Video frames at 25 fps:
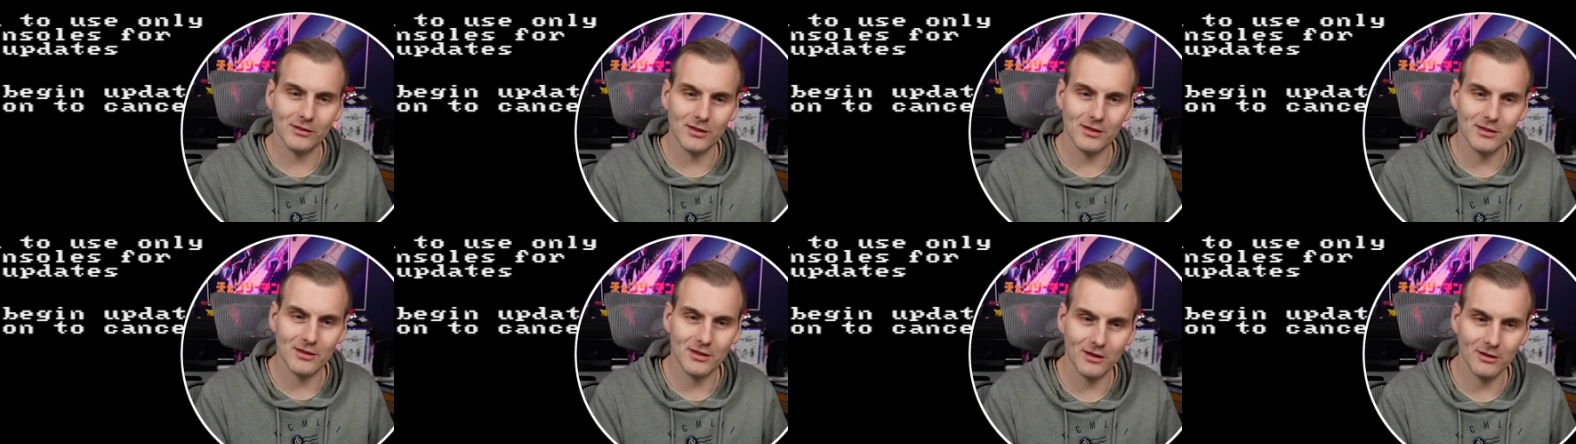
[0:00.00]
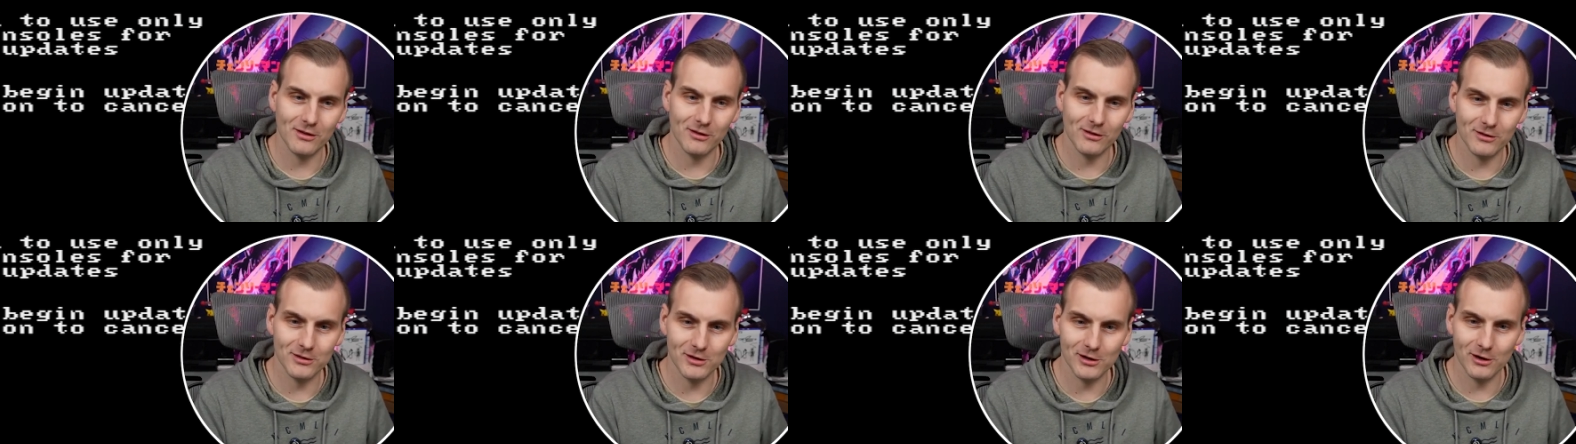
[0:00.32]
Let's
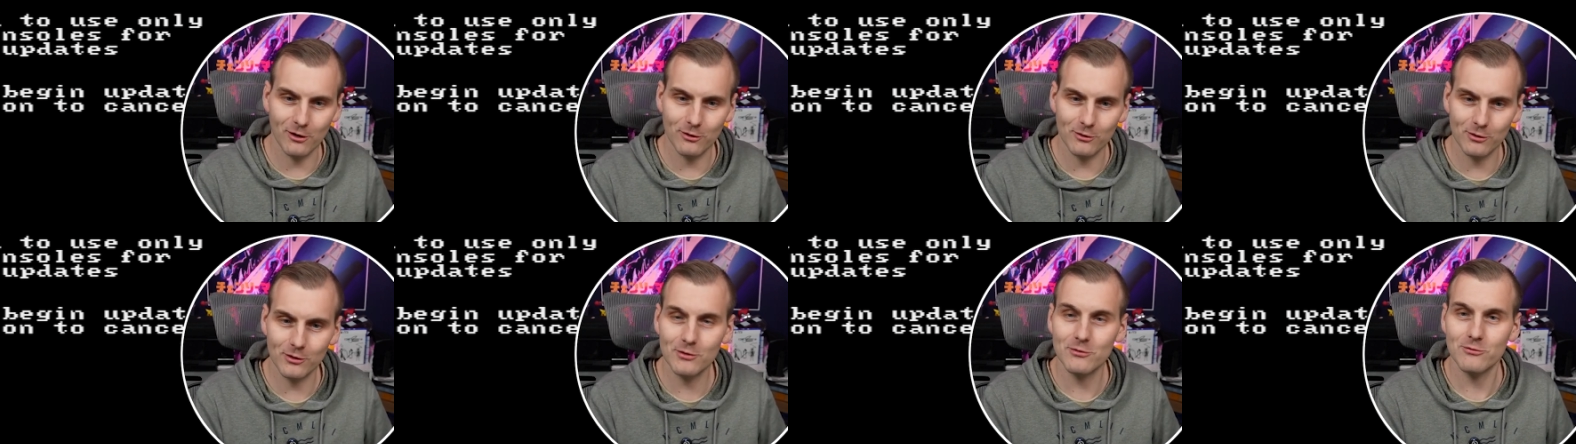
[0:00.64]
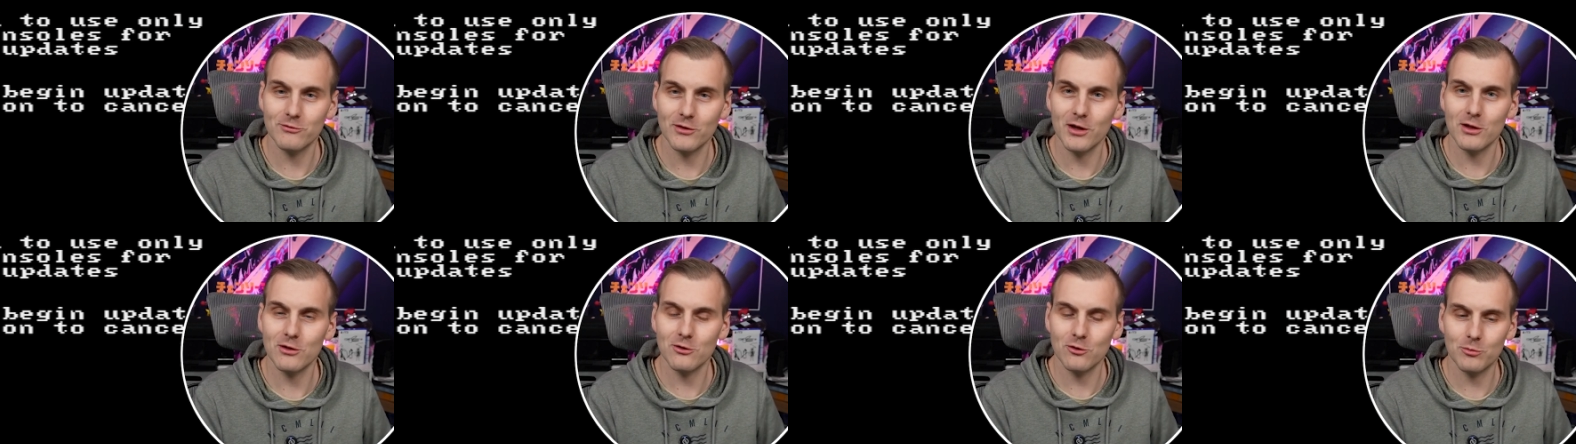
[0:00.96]
say, uh, you know,
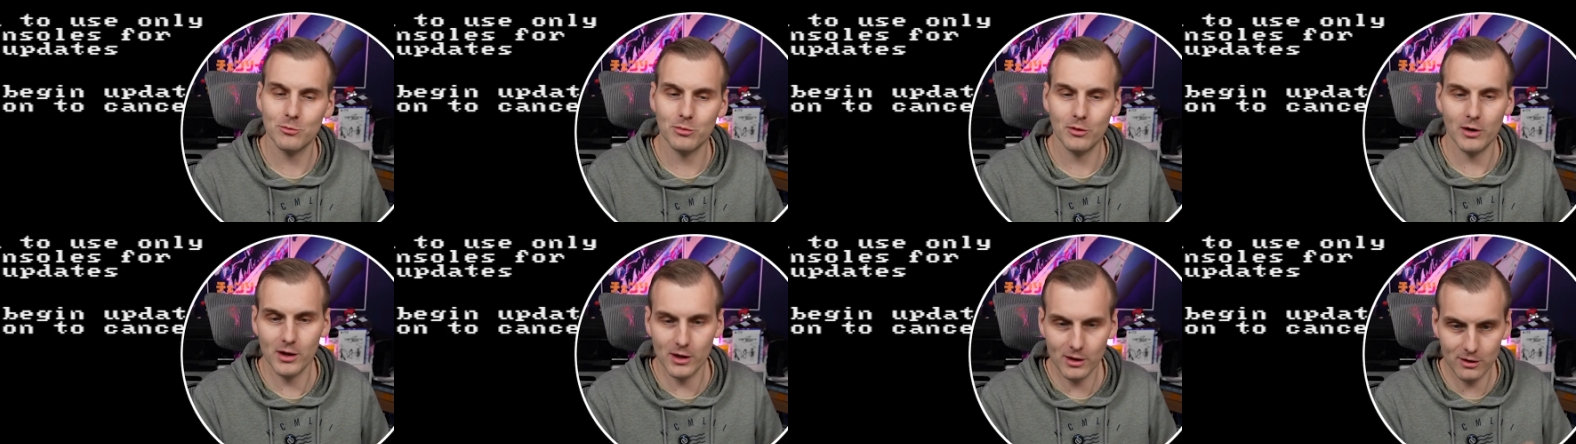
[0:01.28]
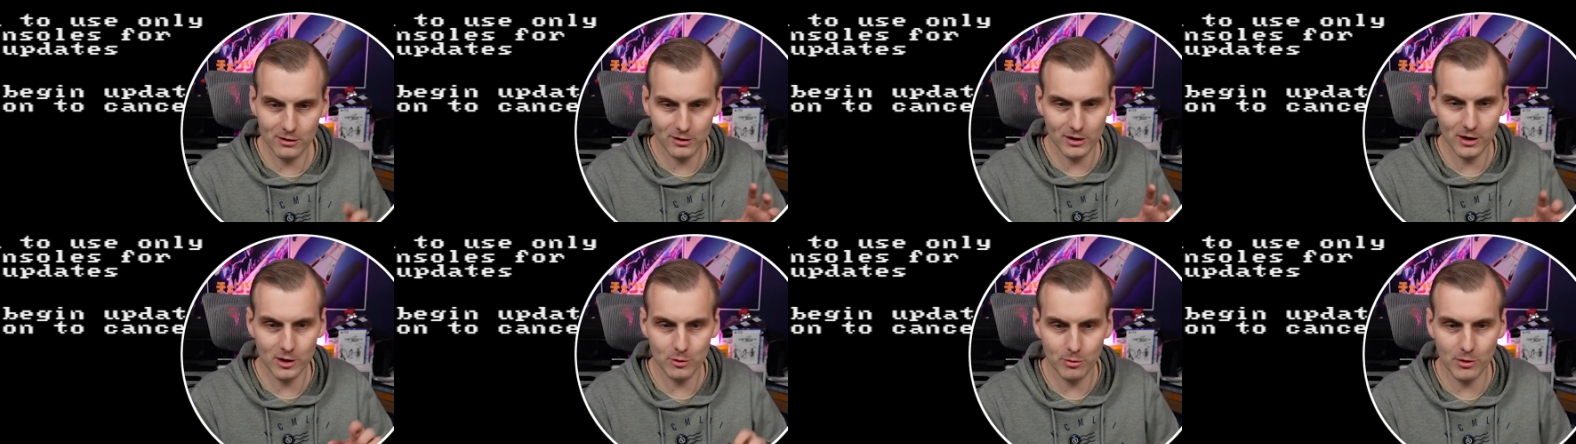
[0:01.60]
things could
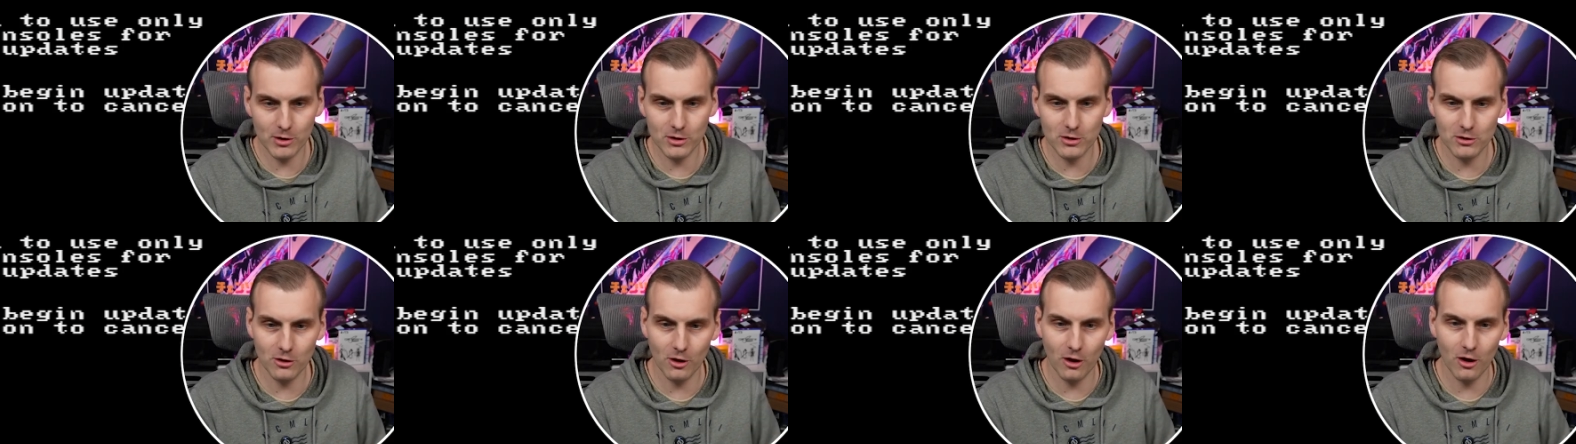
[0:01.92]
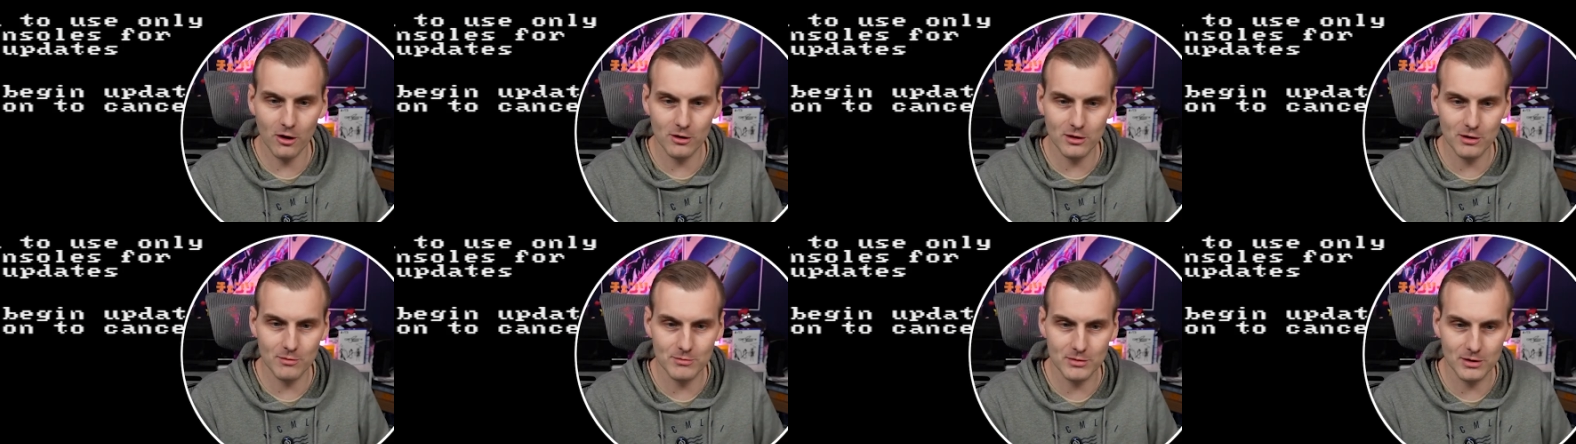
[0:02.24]
break. So let's press
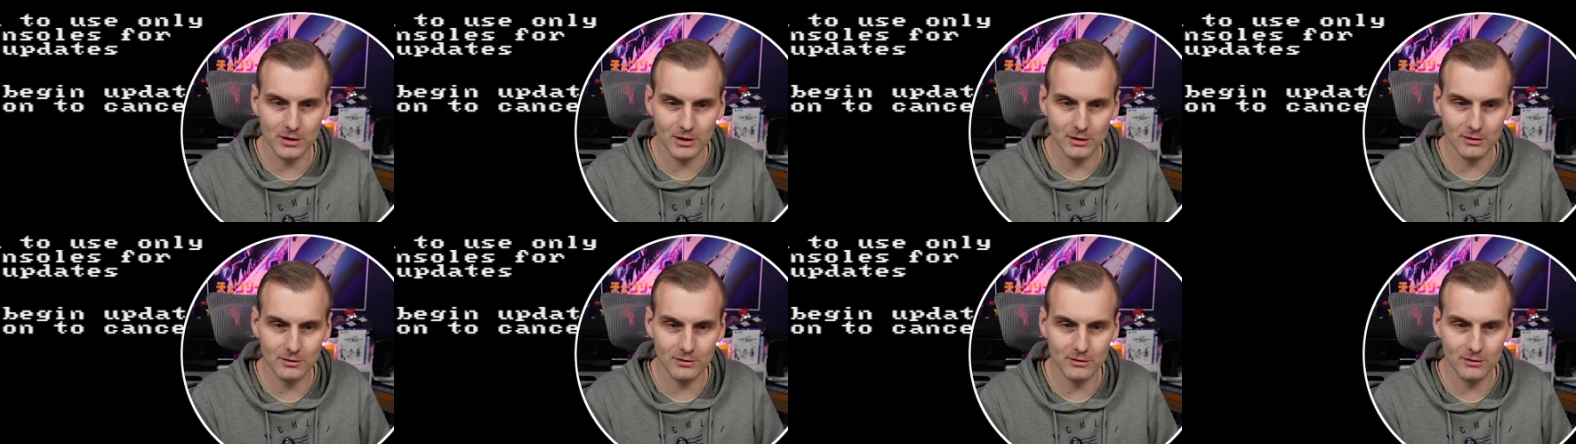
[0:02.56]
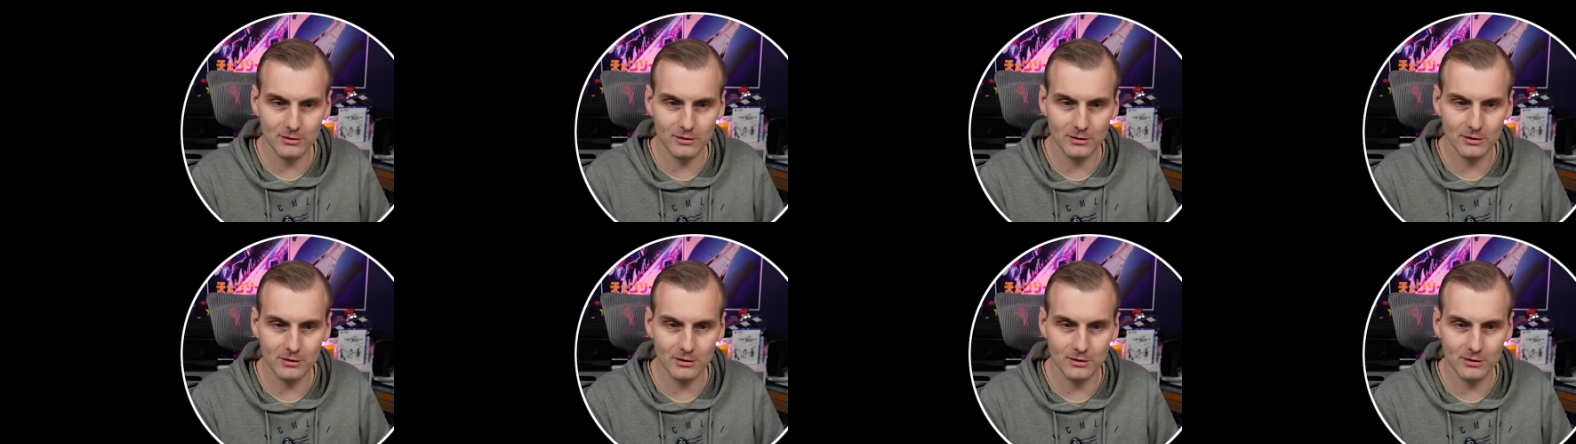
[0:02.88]
start and begin.